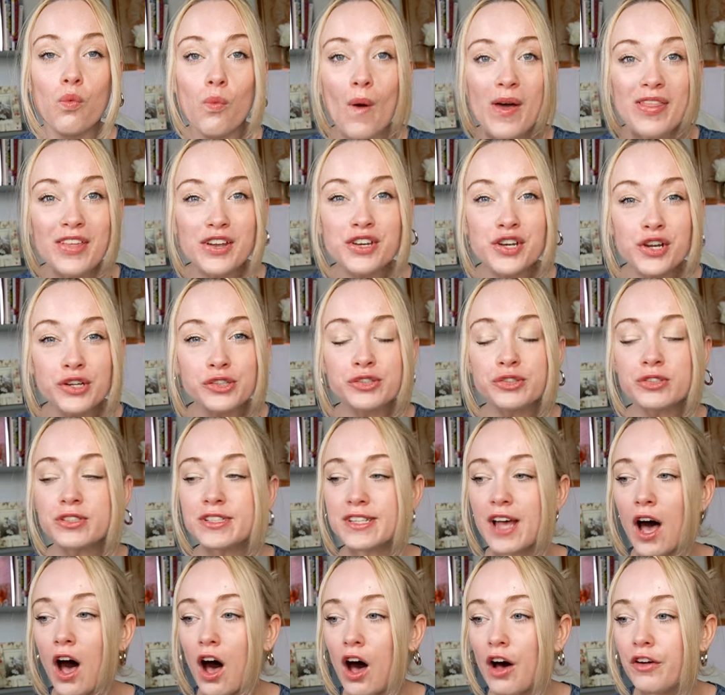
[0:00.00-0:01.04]
Whether
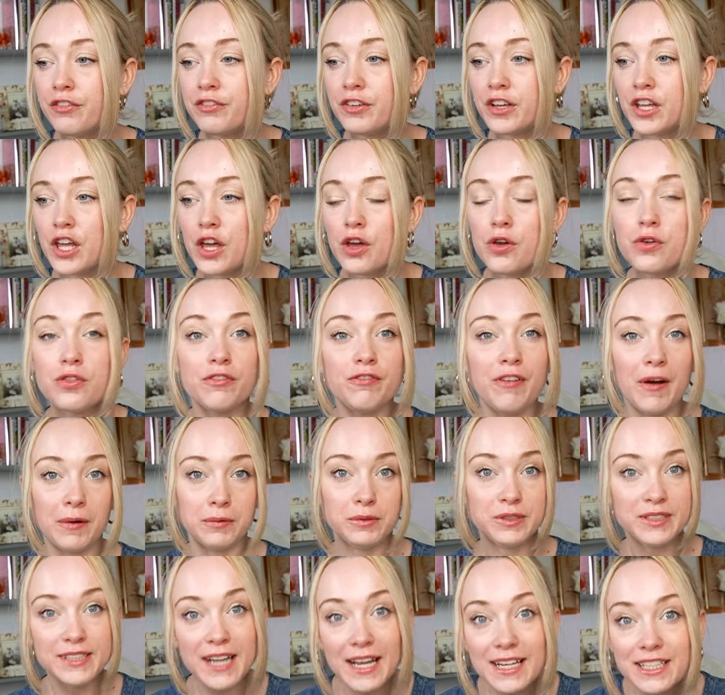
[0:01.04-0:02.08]
neutrals are for you the
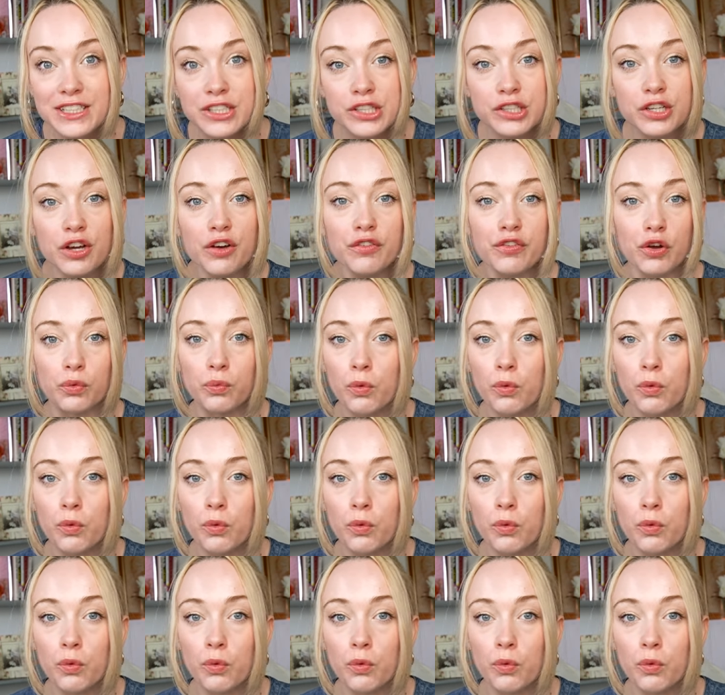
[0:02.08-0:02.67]
foundation of your